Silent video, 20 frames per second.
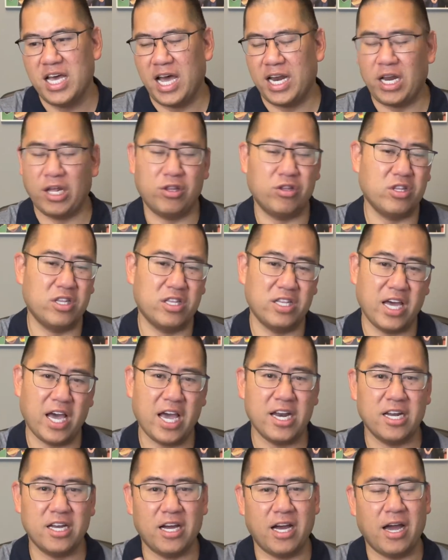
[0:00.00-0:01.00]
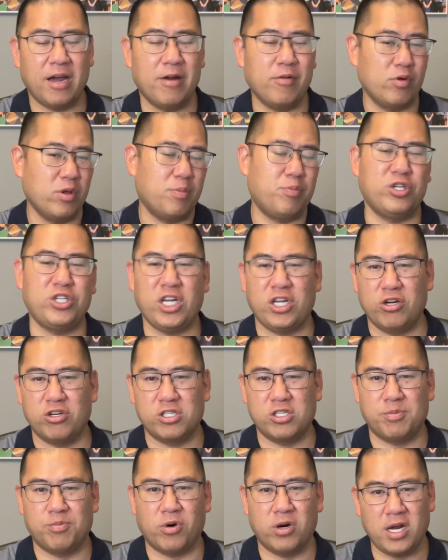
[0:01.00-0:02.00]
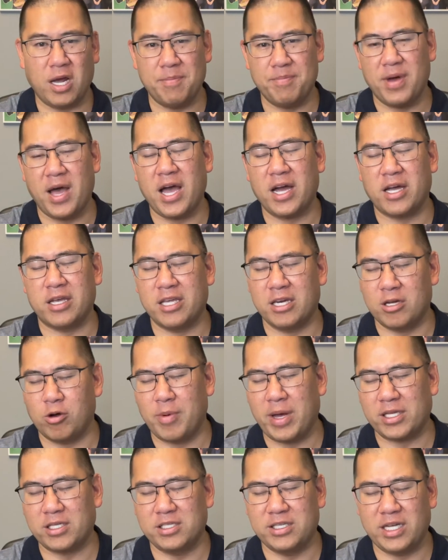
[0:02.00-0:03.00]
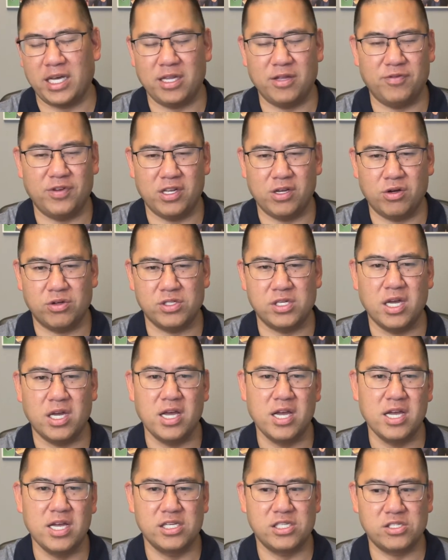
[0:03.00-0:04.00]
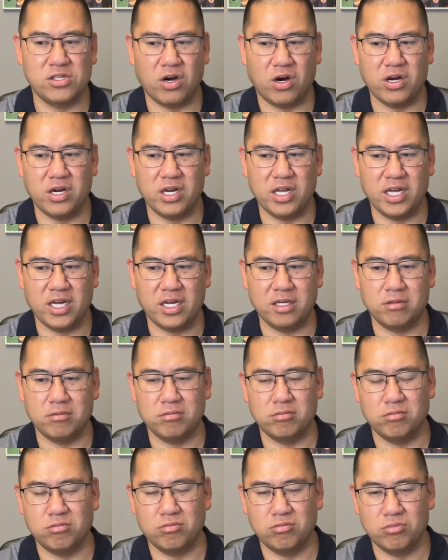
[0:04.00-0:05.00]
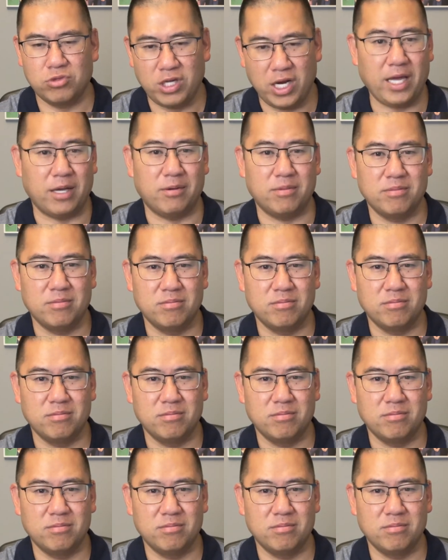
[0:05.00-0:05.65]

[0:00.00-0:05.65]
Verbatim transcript: And other than that, I really appreciate your support. I'm back. Gonna go back to daily videos starting today.